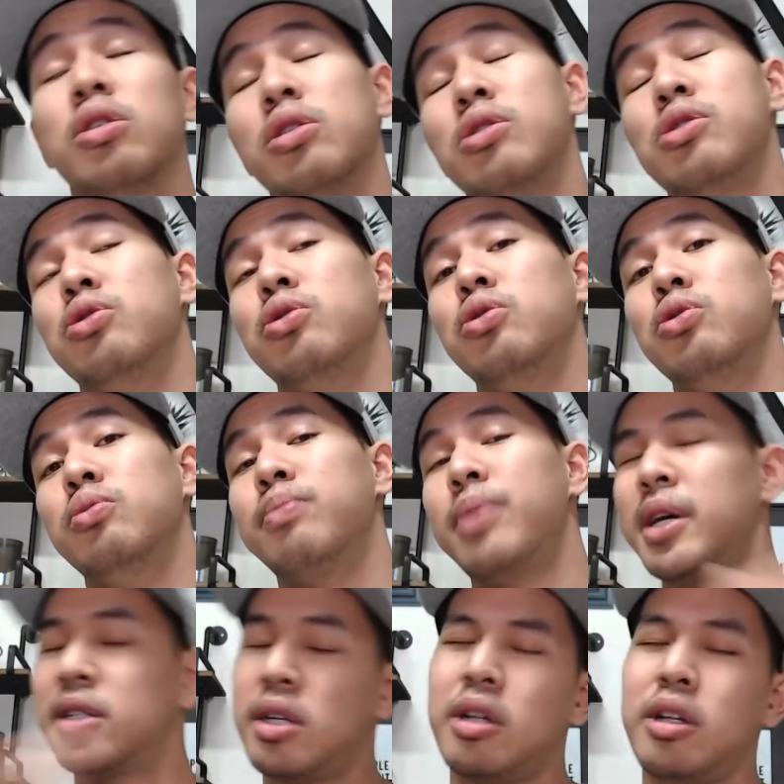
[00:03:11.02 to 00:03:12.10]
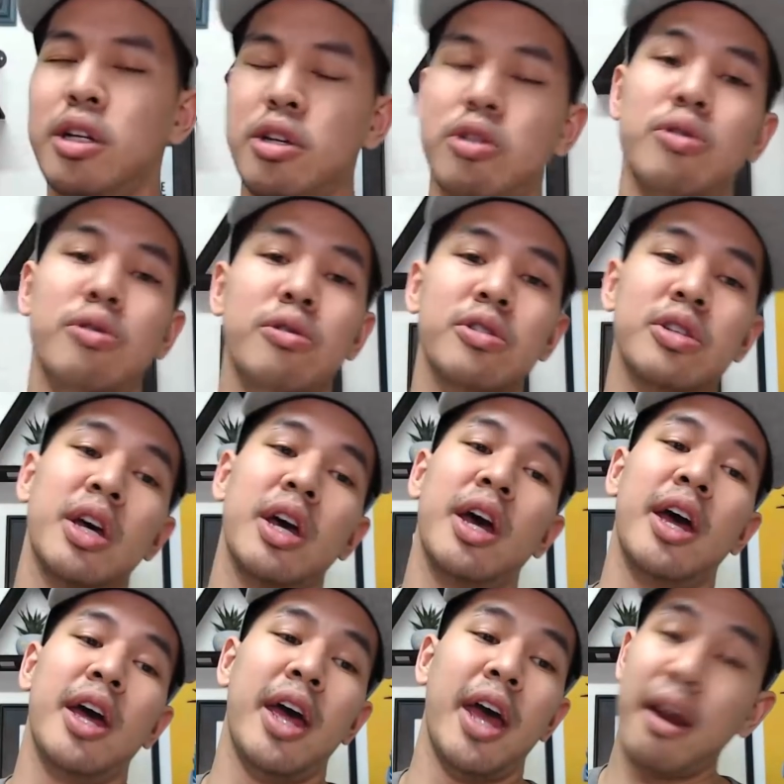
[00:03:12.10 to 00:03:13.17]
you basically use
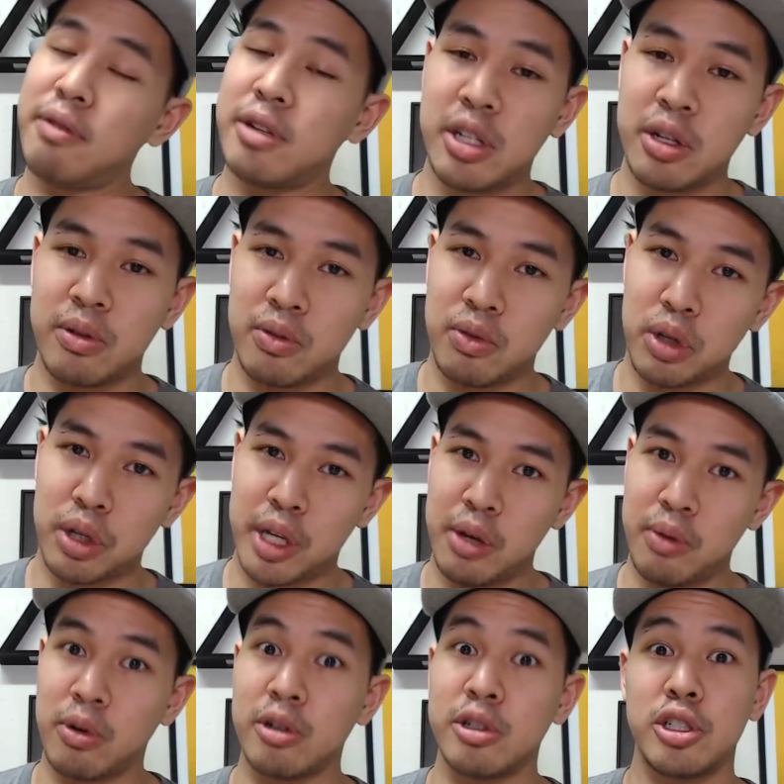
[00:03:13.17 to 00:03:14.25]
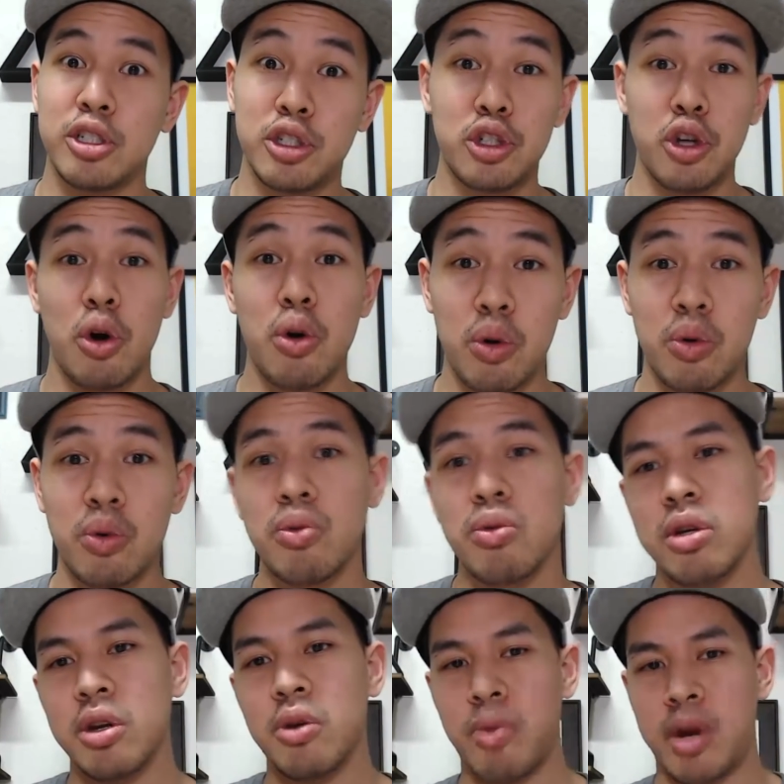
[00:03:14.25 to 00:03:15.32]
every single word keywords so
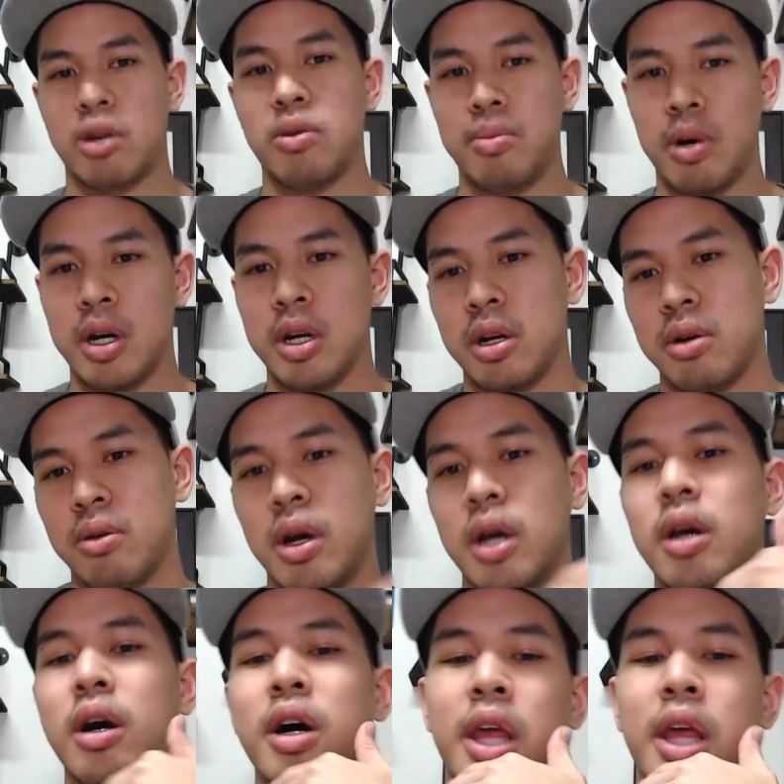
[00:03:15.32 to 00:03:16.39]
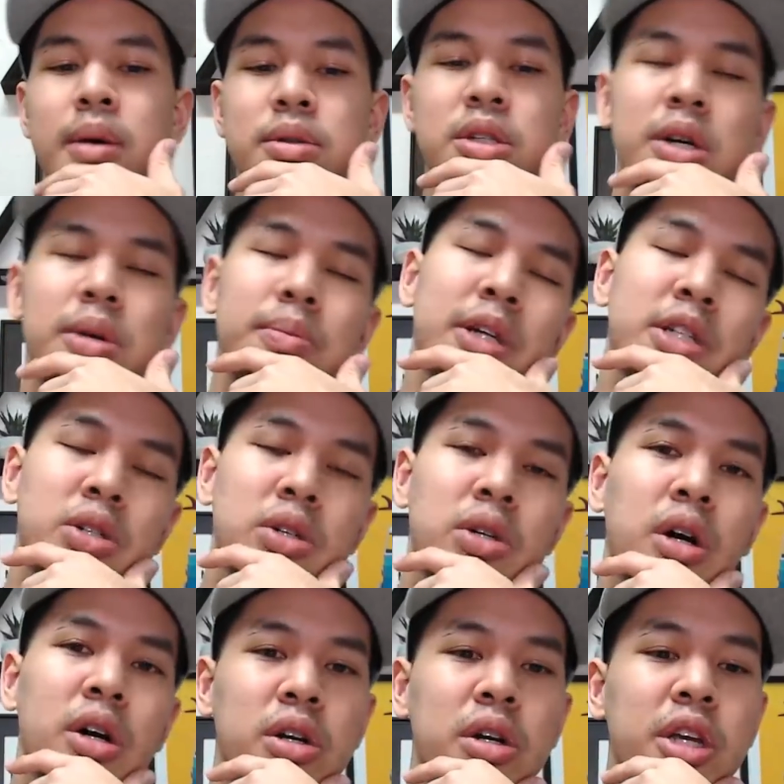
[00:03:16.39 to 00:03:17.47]
you can rank your product right on Amazon and make sure
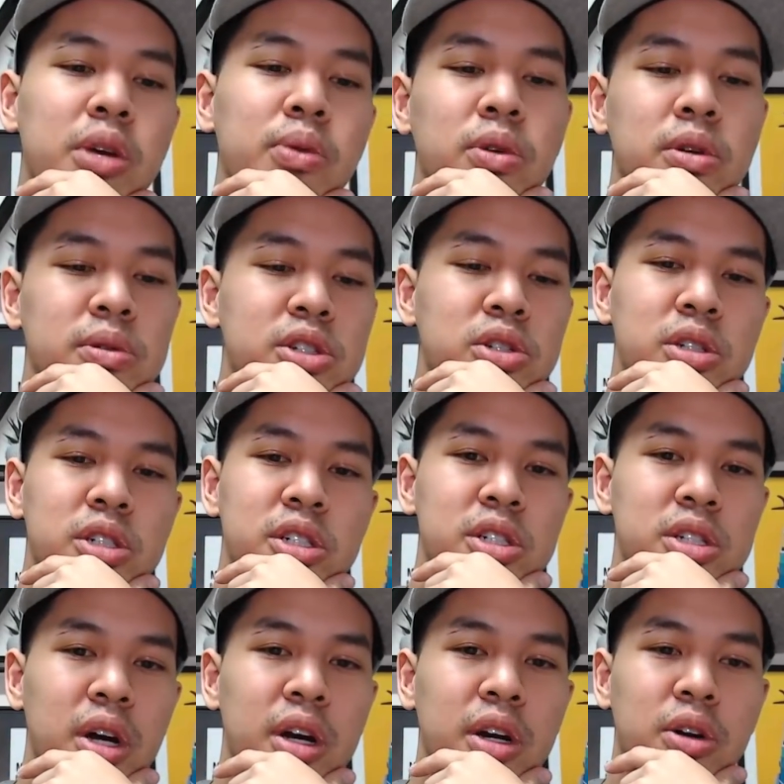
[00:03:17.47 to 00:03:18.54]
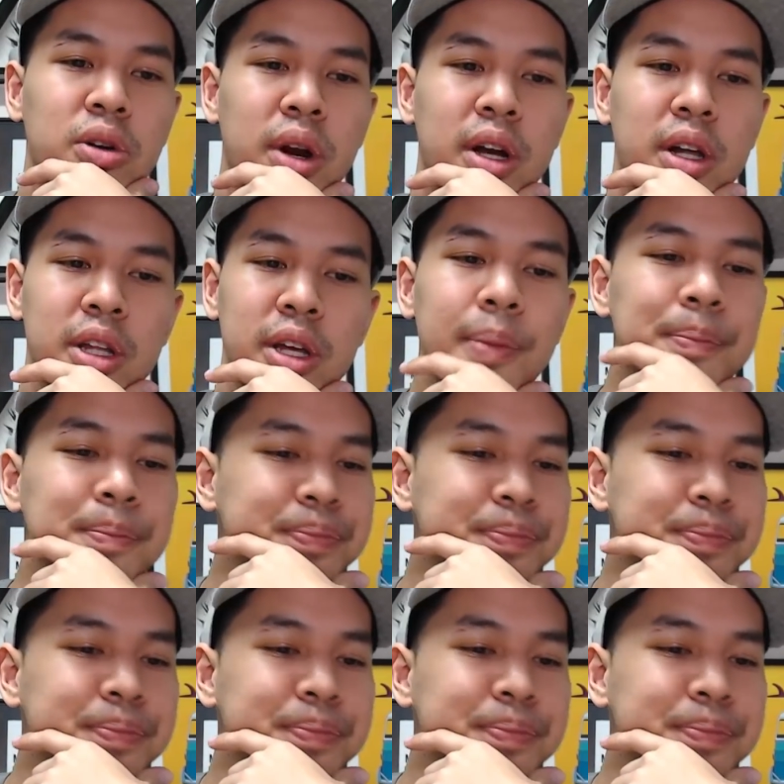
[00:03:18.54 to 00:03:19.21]
all your keyword research is done correctly.